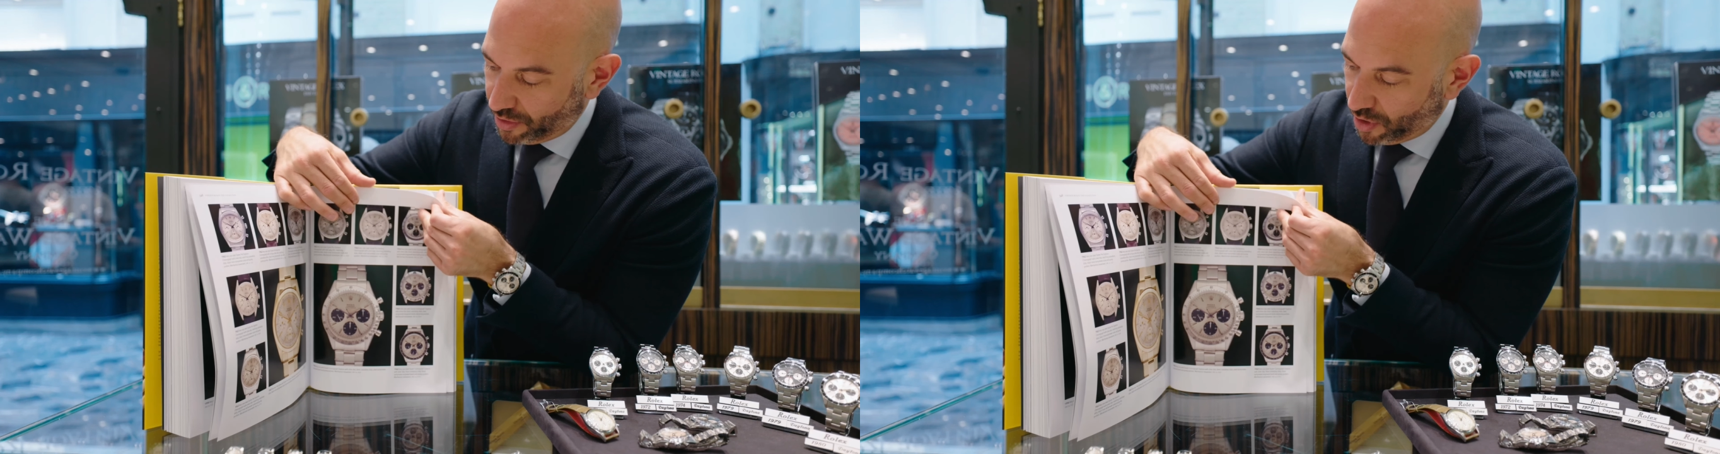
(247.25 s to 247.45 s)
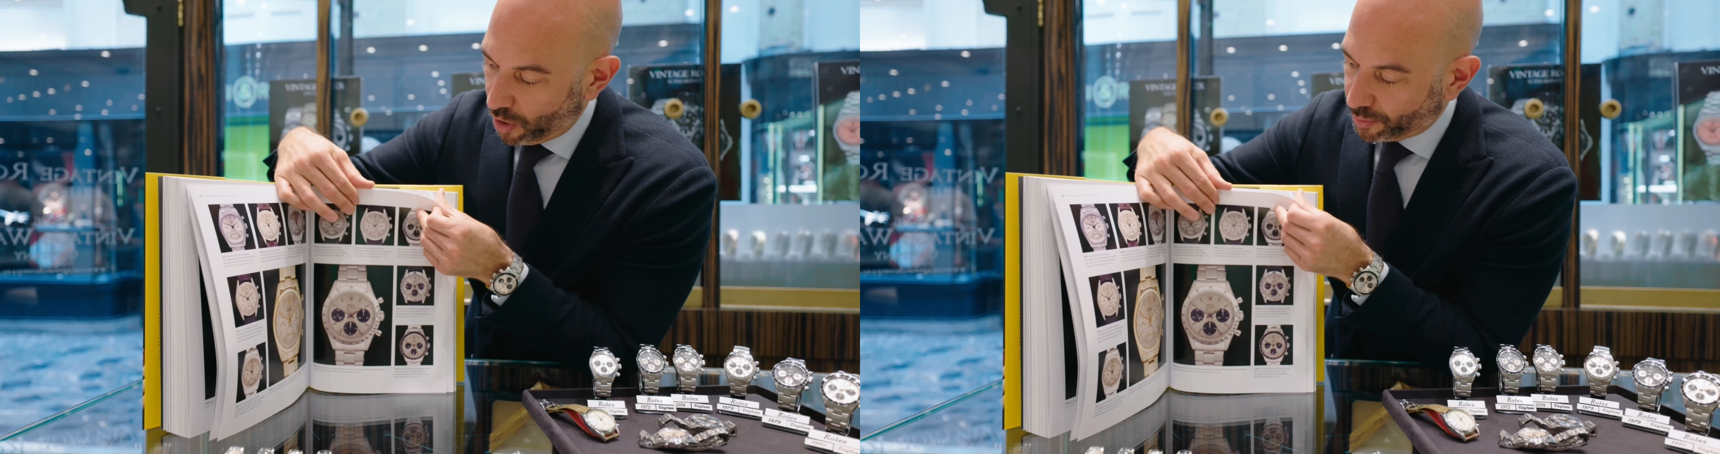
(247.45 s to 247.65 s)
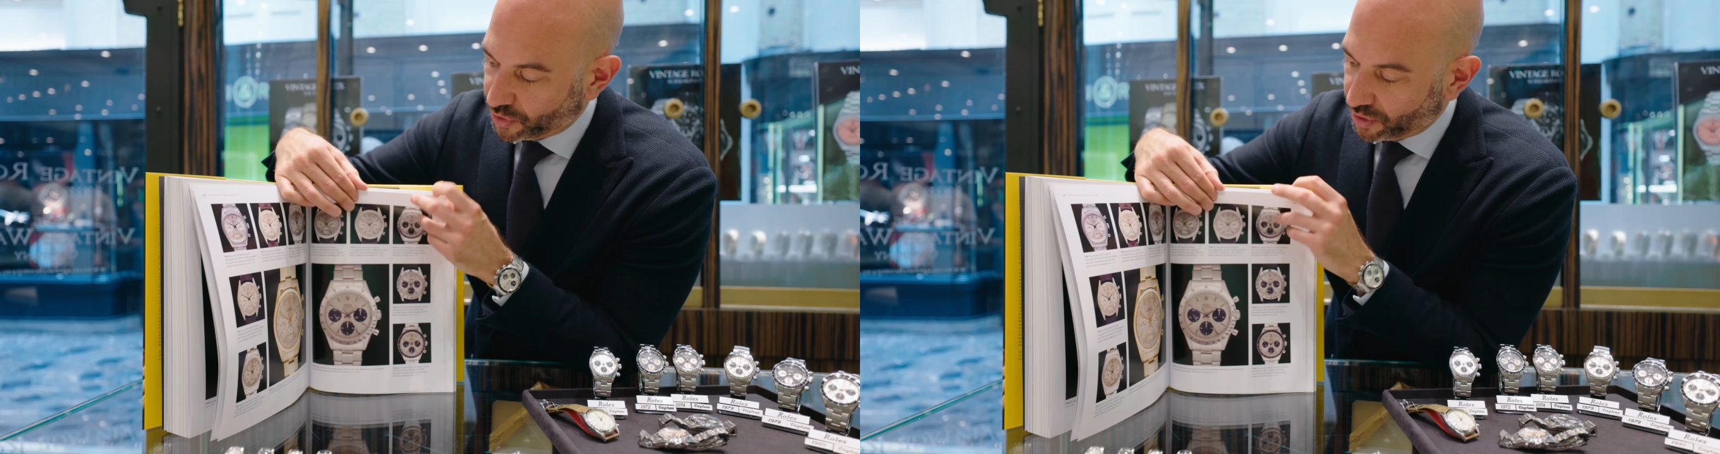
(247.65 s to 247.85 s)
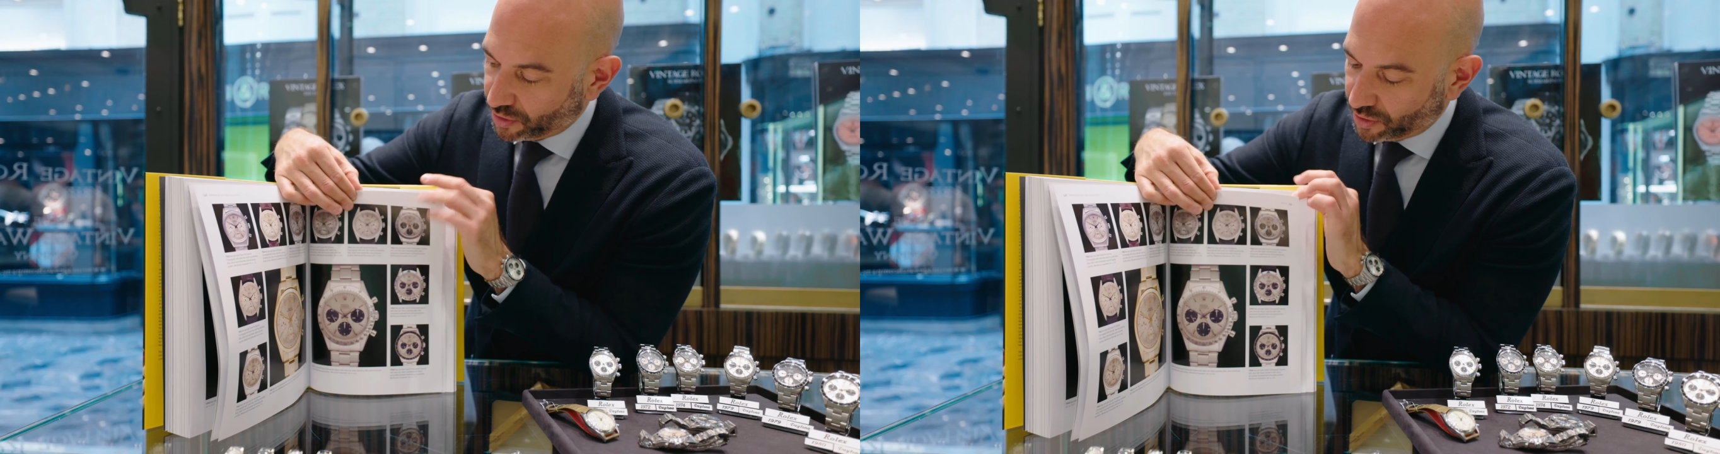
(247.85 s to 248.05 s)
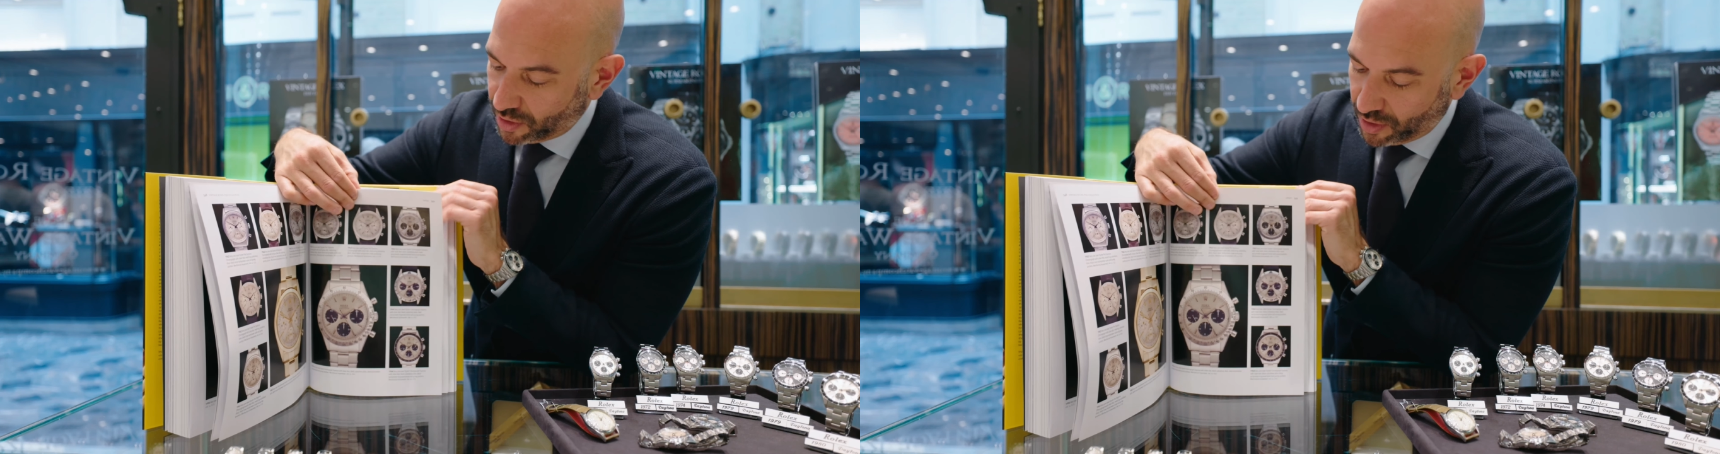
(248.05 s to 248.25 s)
The
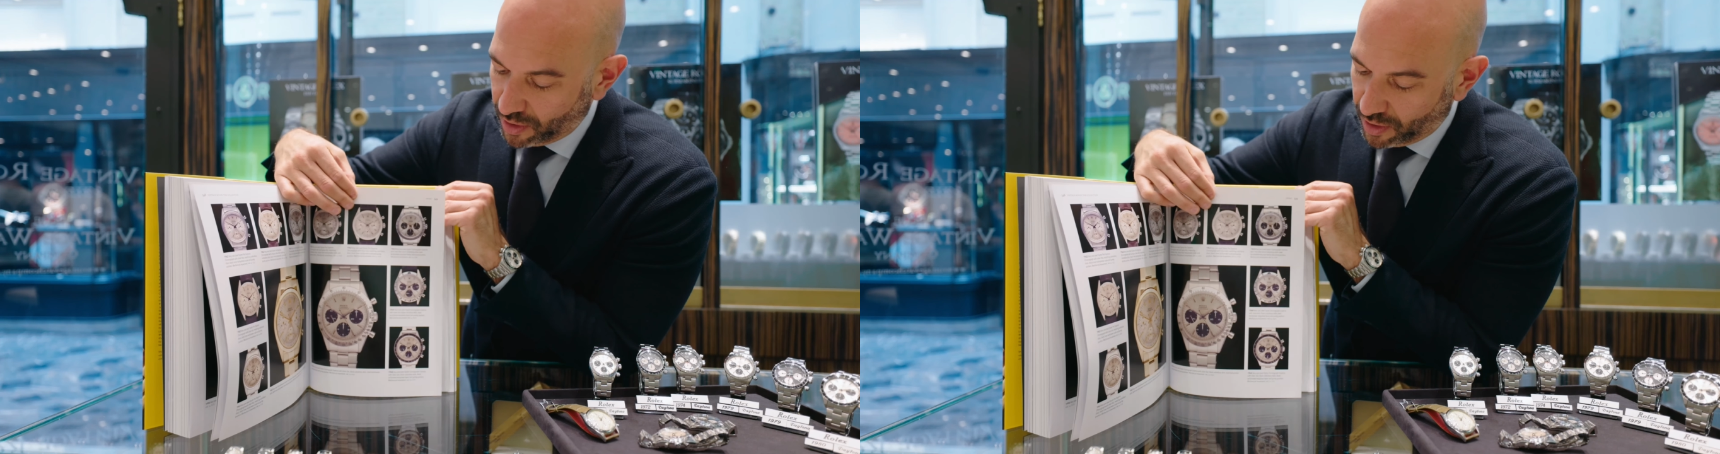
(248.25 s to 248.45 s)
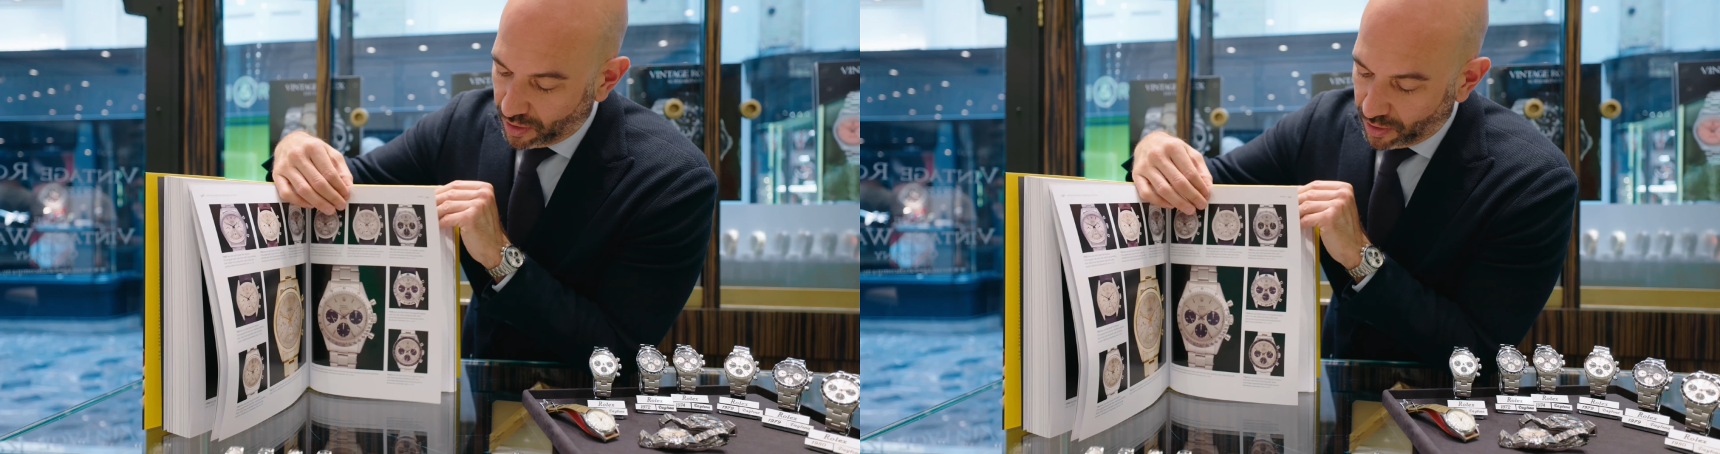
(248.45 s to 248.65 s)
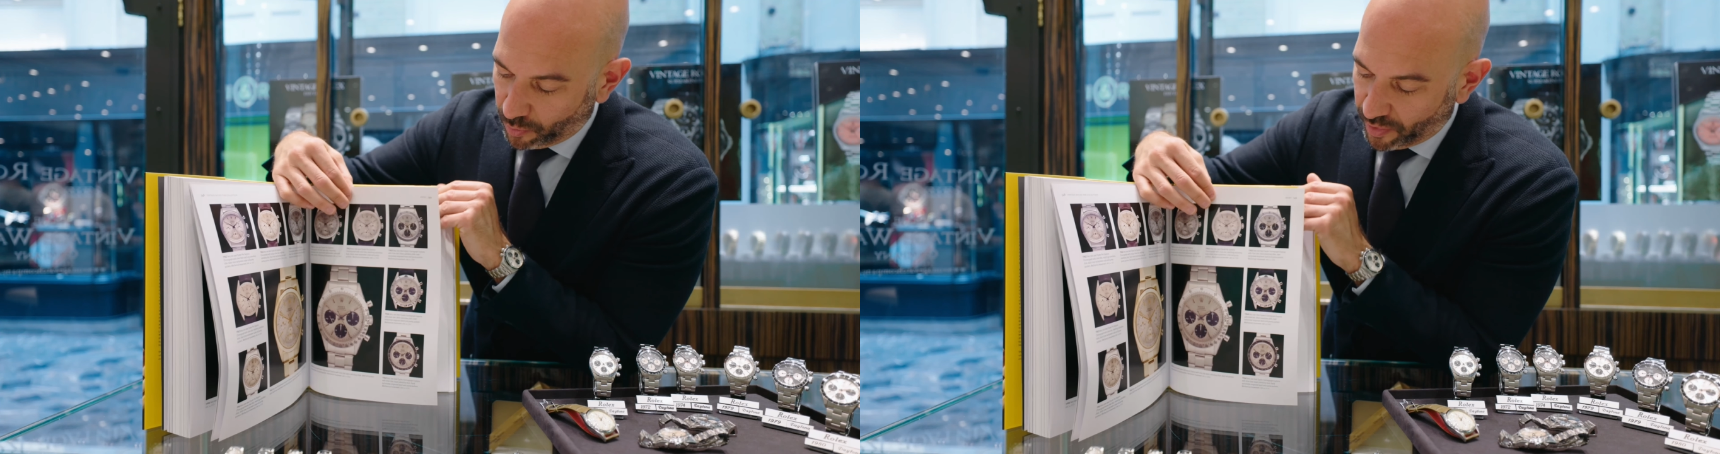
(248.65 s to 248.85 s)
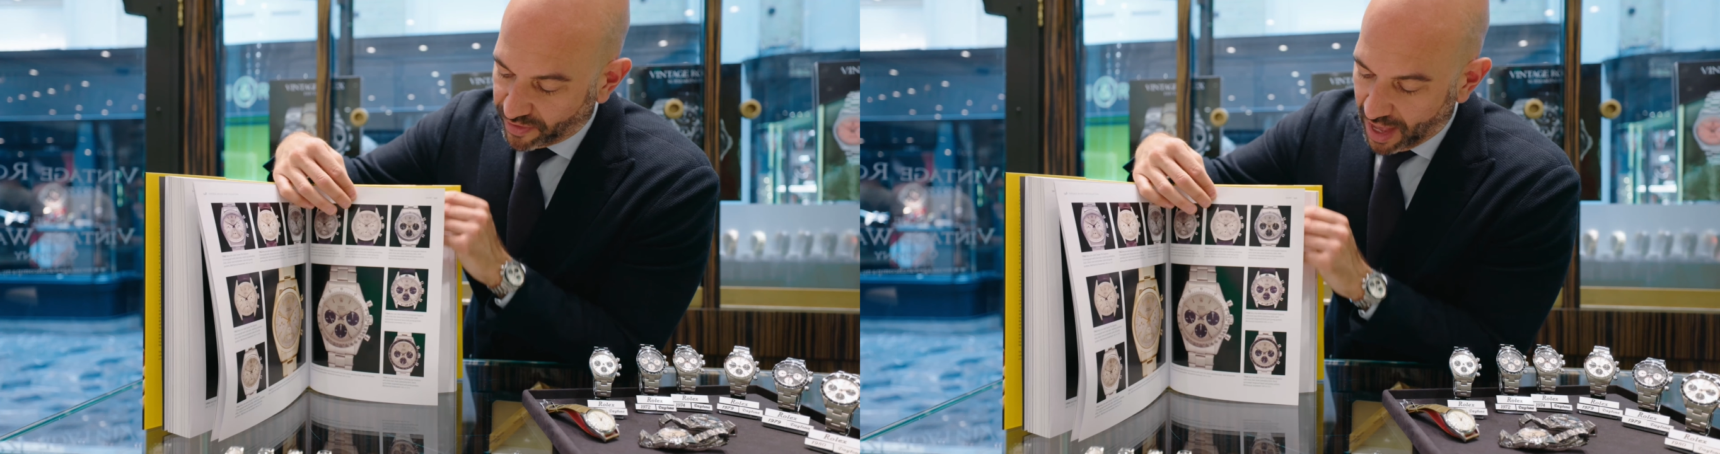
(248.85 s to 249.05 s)
option with